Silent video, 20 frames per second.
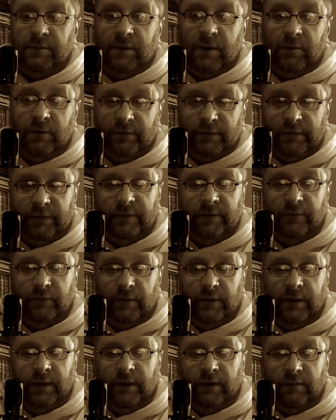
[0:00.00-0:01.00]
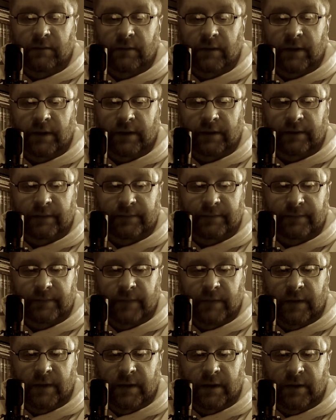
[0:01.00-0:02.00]
publishers have really liked
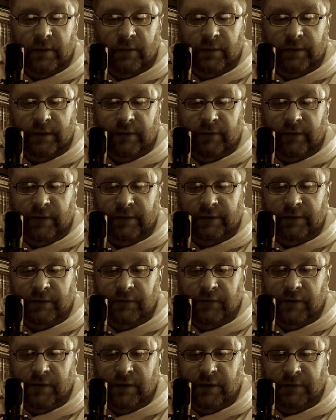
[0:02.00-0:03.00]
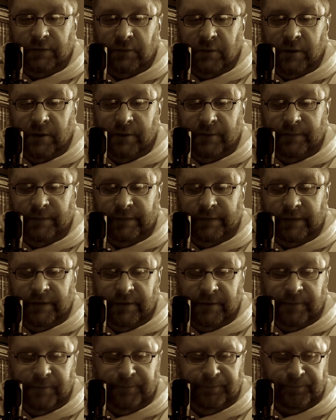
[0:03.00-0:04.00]
what they've read so far as well.
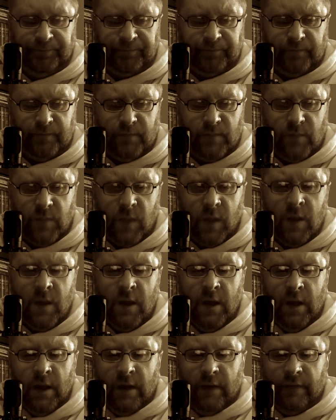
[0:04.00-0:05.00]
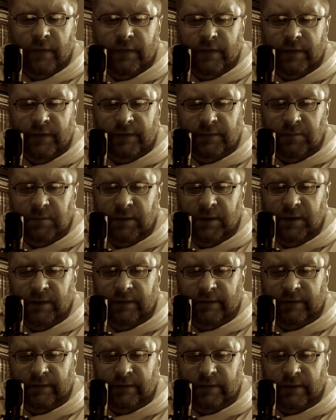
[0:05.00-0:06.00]
So this
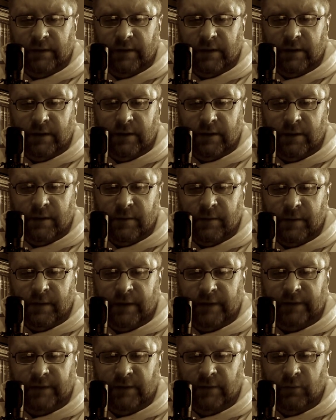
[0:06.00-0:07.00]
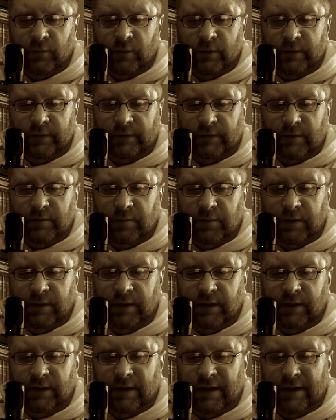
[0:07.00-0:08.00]
piece, like I said, was
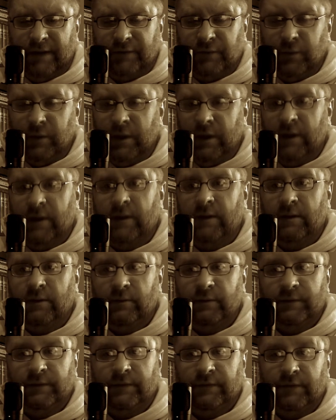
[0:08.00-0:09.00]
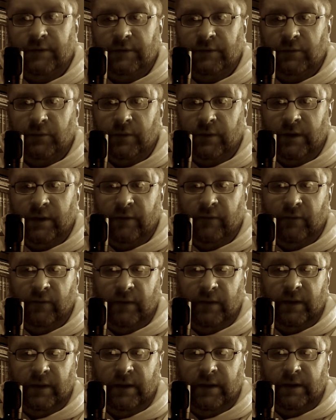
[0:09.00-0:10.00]
completed last weekend. It was the first one I've
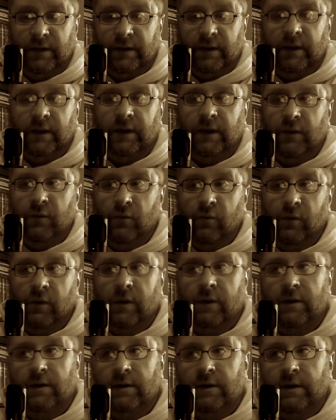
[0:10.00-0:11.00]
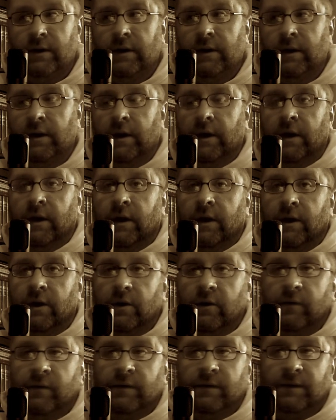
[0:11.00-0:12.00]
really done any work on over the